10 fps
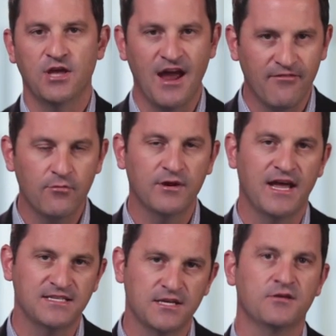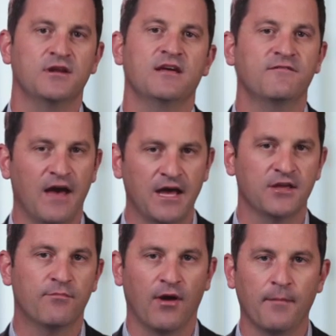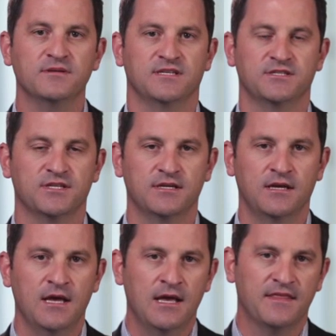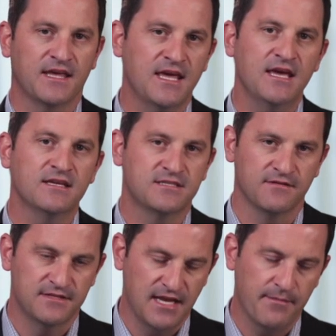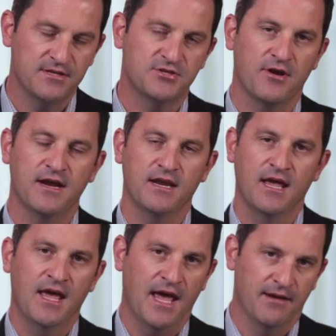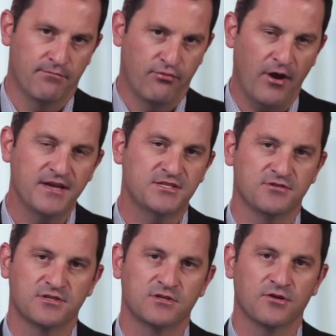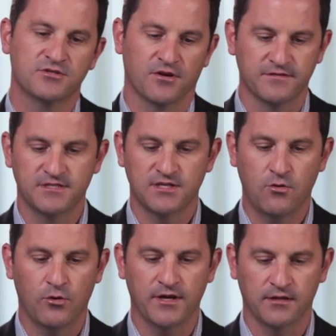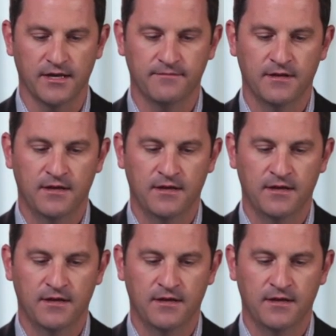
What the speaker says: Everyone has a unique value proposition. The key is to demonstrate and price your services accordingly.